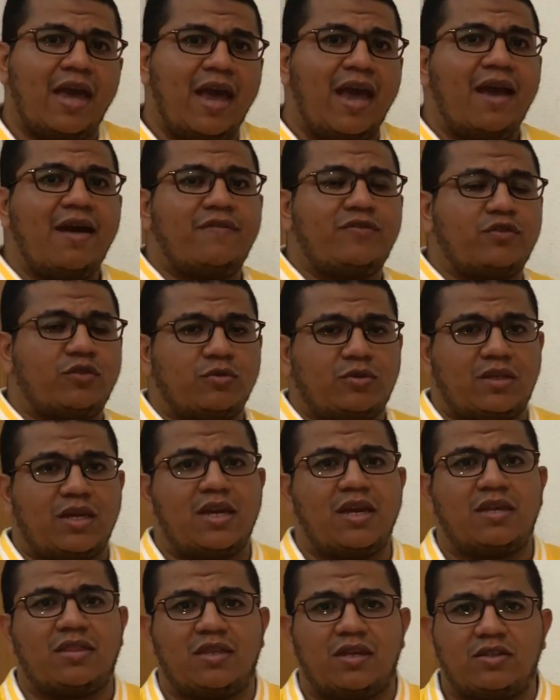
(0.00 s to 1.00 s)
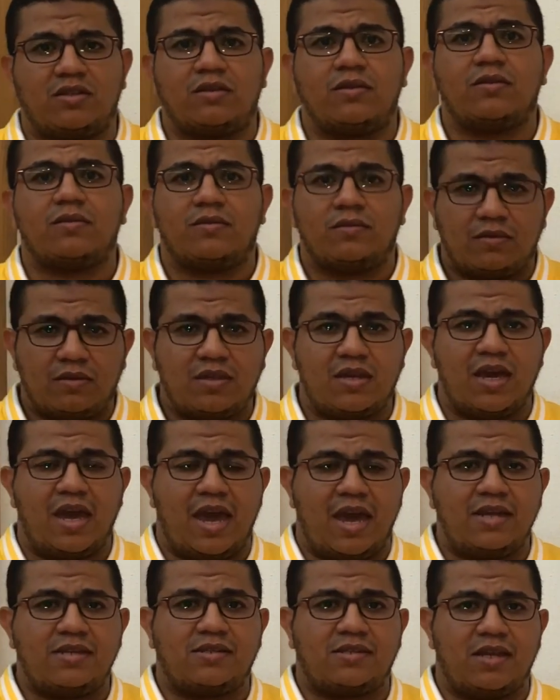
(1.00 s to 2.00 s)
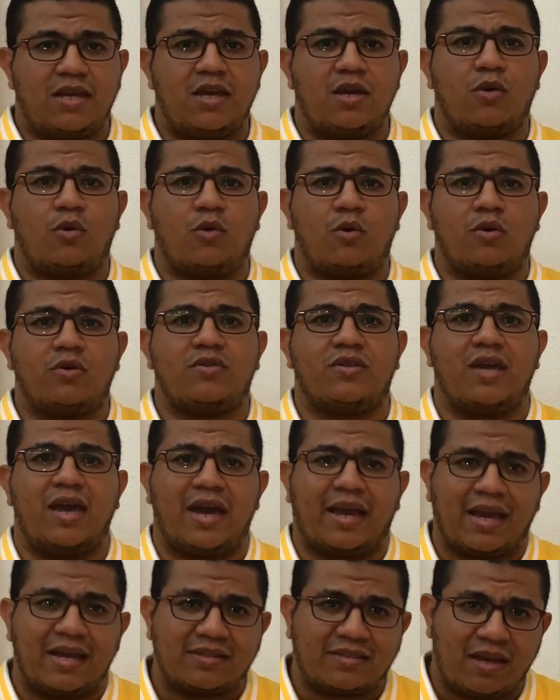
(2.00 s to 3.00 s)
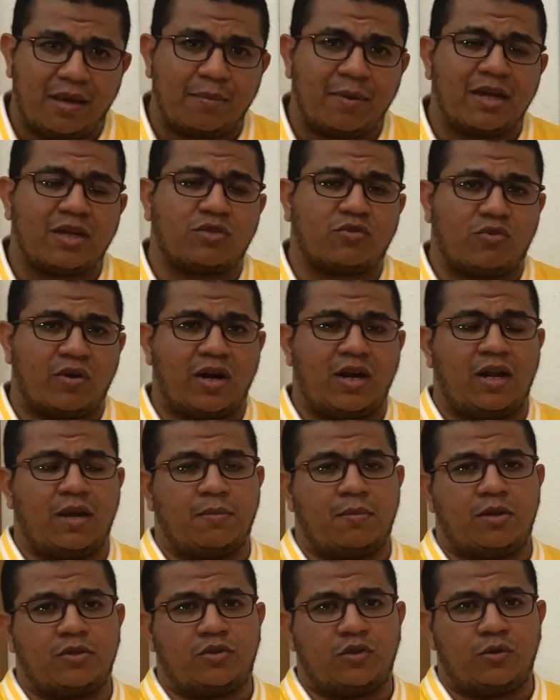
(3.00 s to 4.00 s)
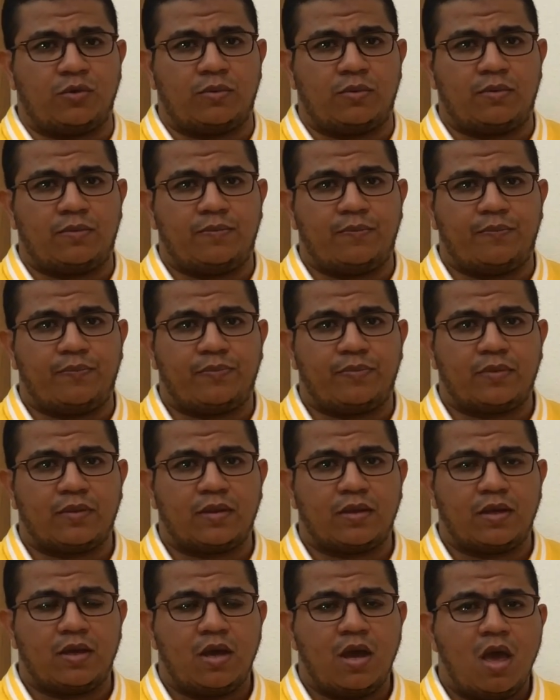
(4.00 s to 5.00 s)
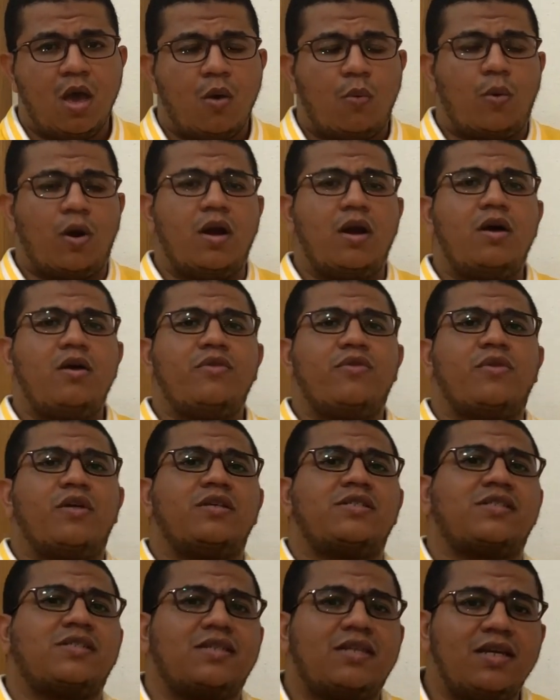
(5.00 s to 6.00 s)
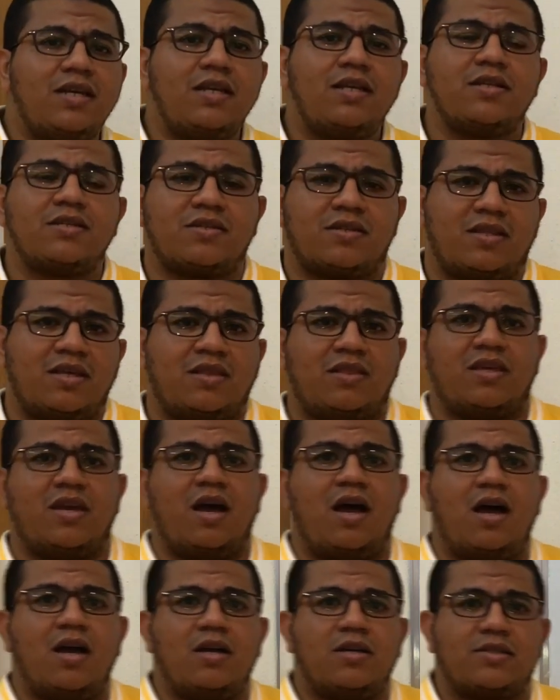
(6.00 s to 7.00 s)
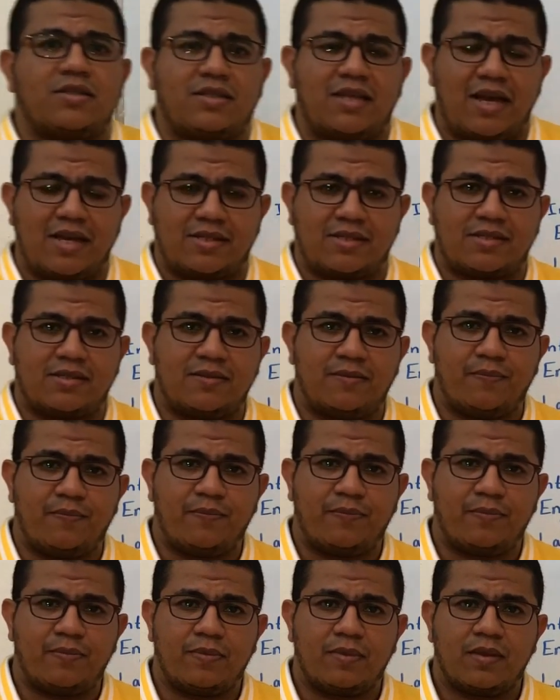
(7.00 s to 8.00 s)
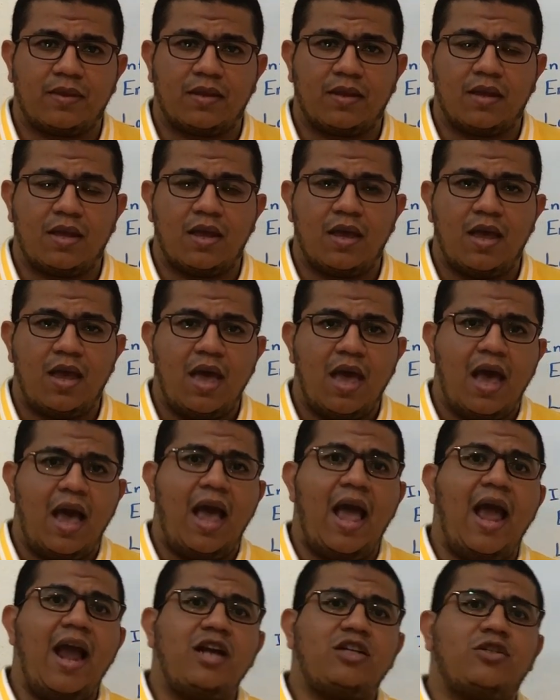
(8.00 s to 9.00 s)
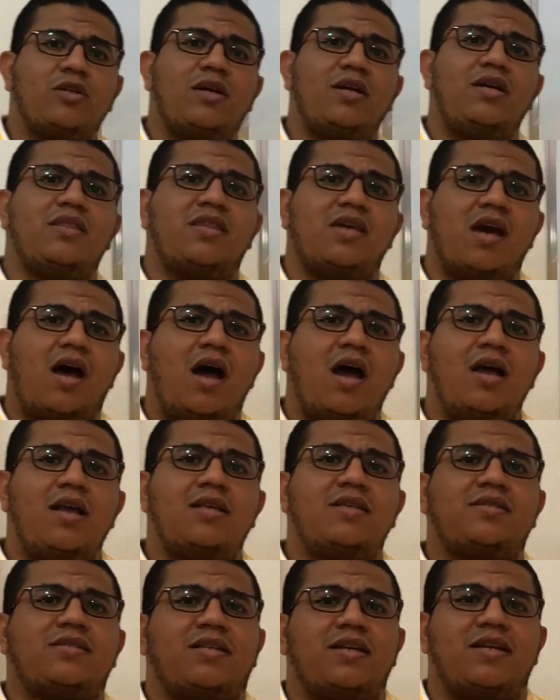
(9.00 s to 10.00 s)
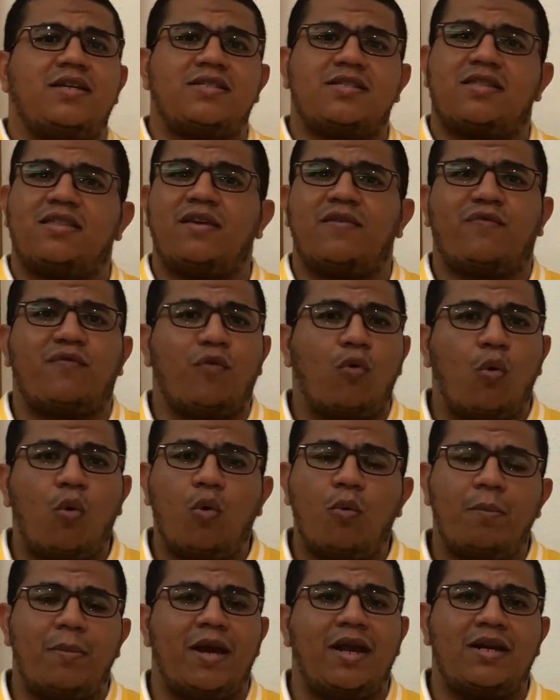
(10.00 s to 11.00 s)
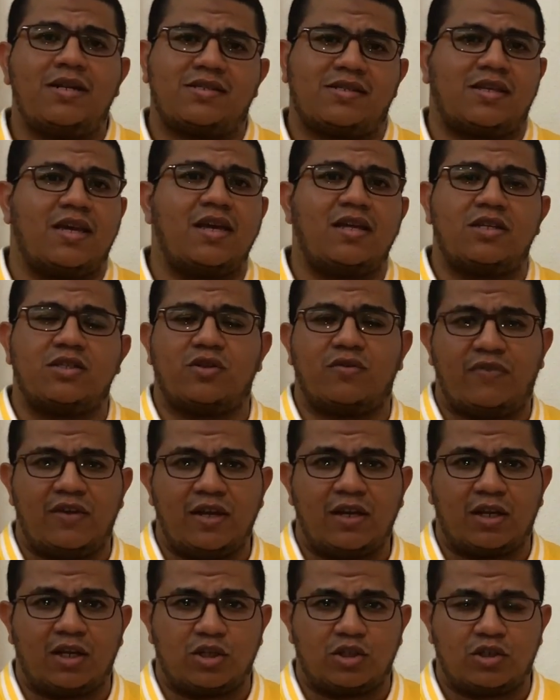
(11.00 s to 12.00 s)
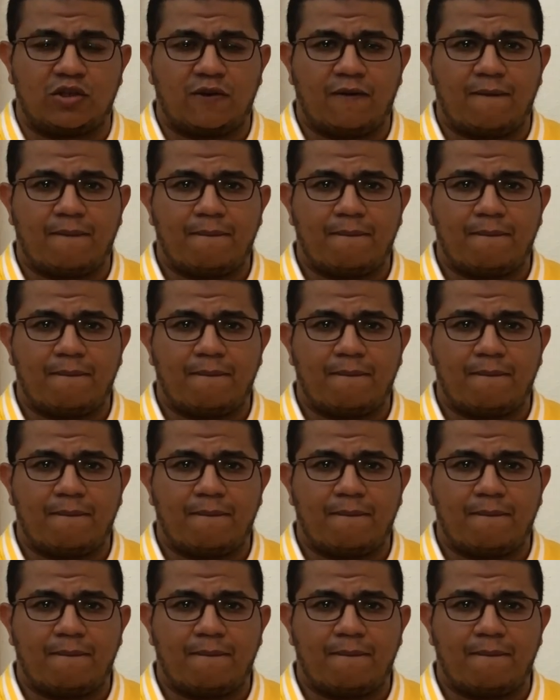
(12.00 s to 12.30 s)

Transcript: have to take the AC or the academic training module. What are the skills that the IELTS tests? Actually, the IELTS tests the four main skills of English,